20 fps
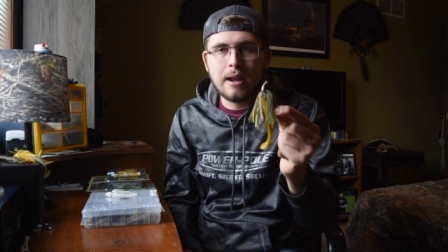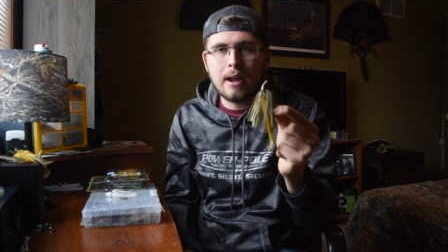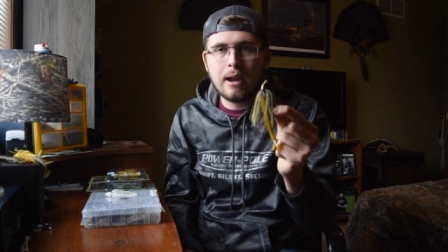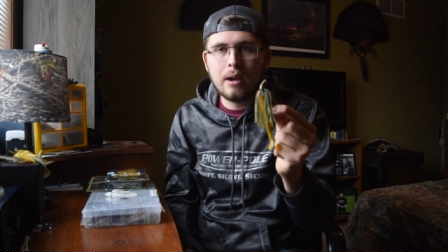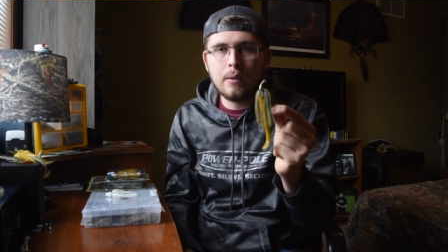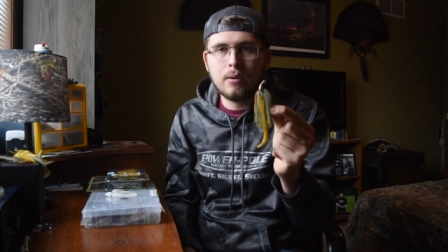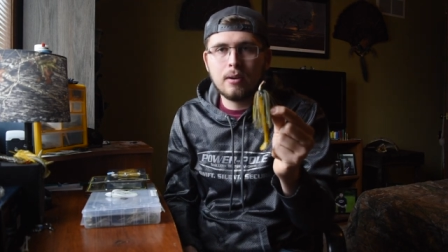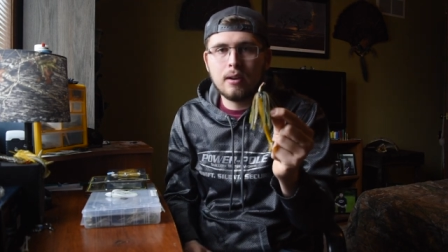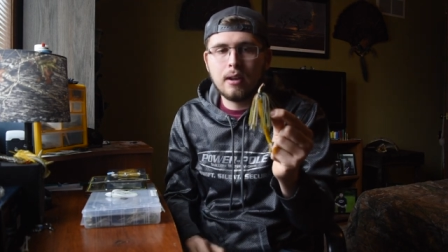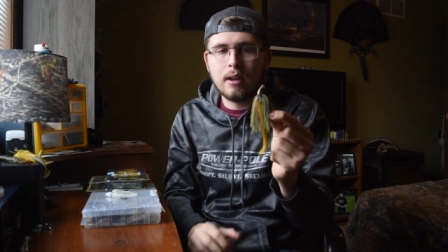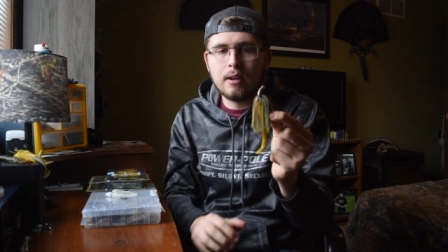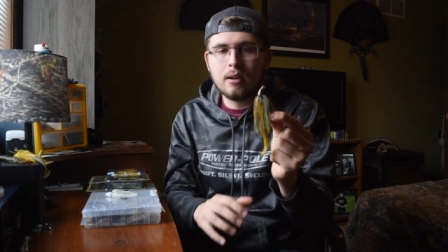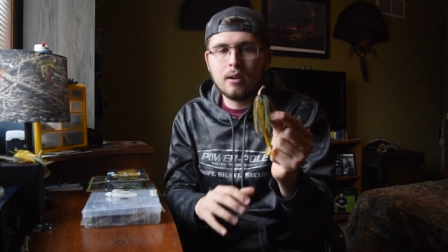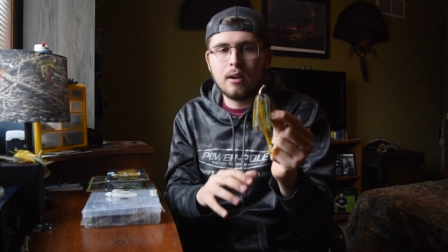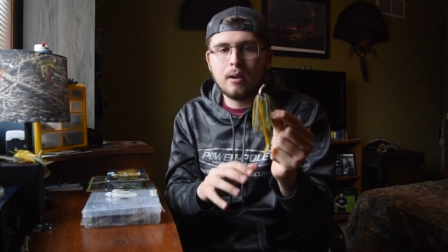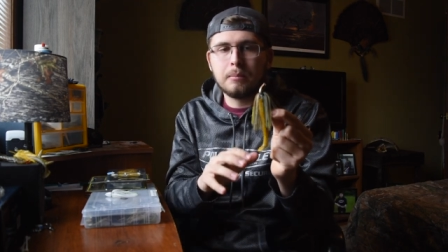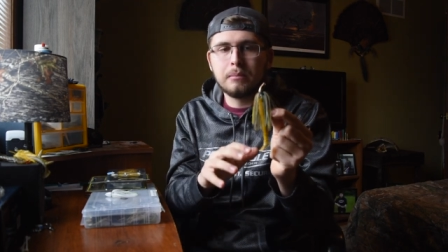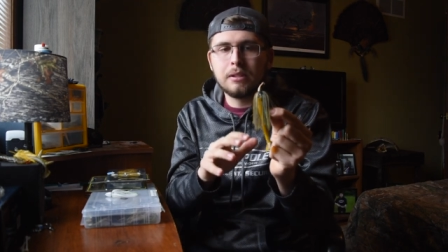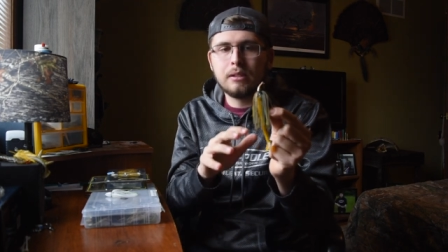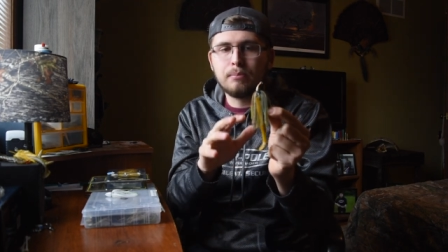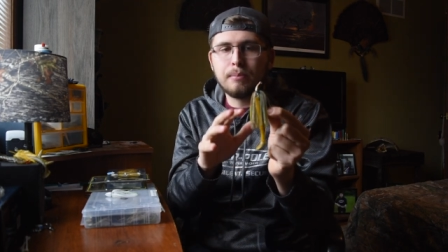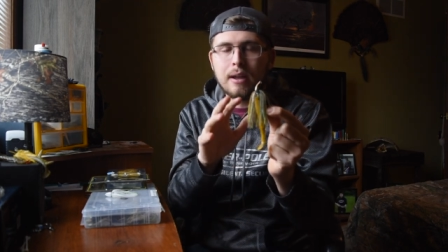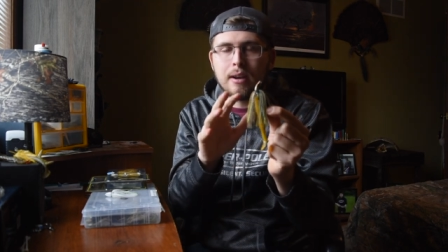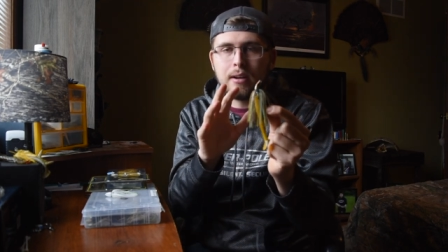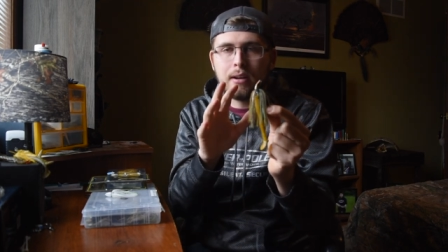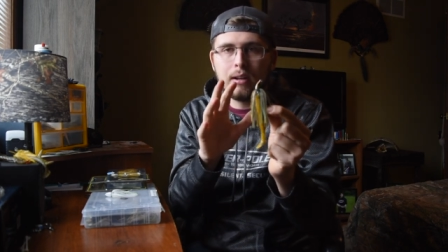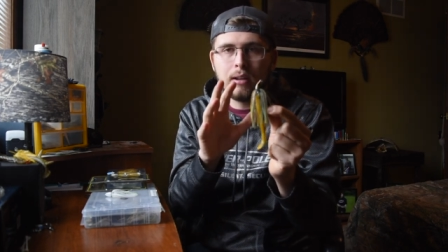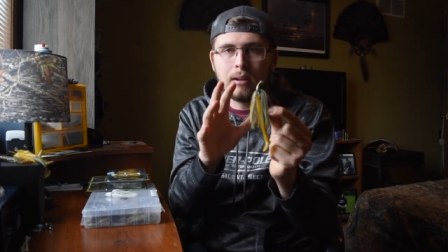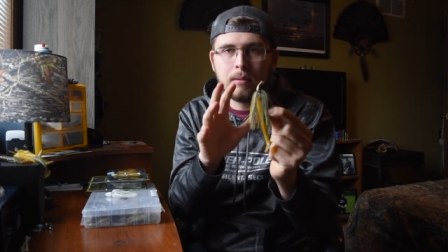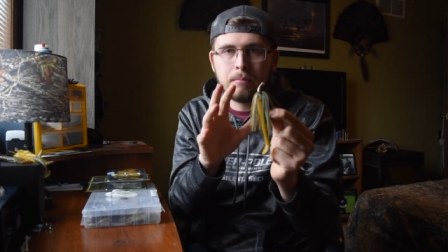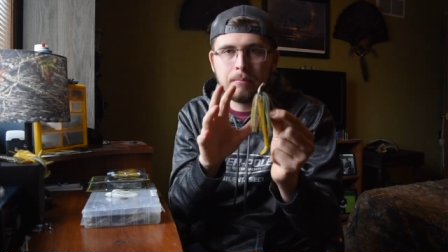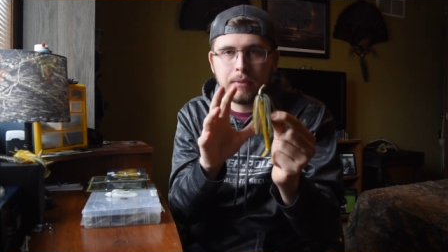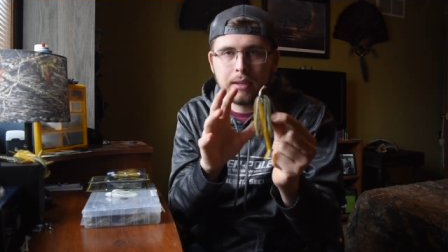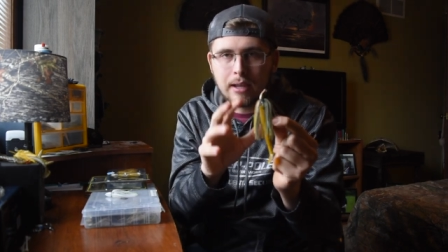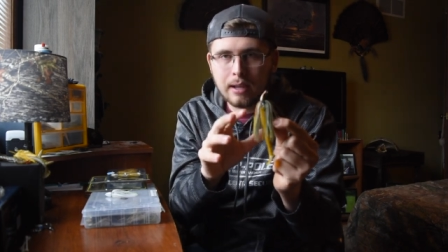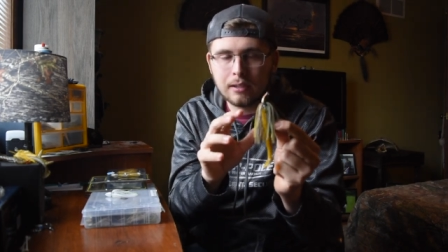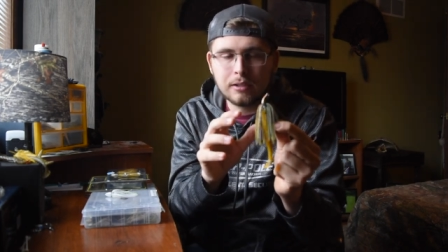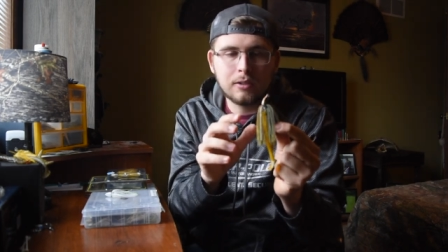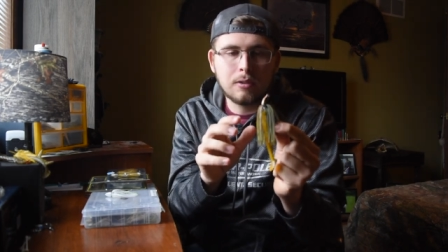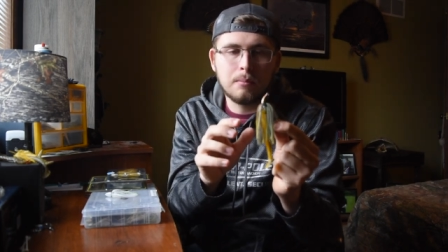I would end up spending
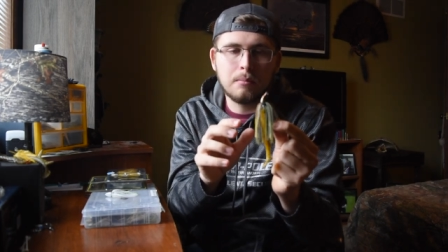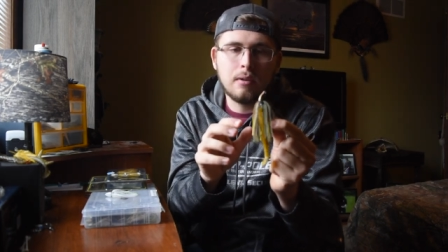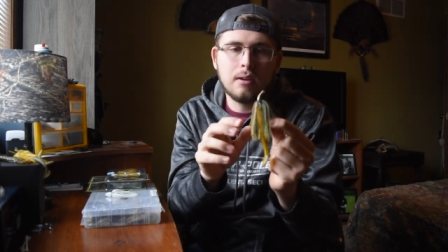the extra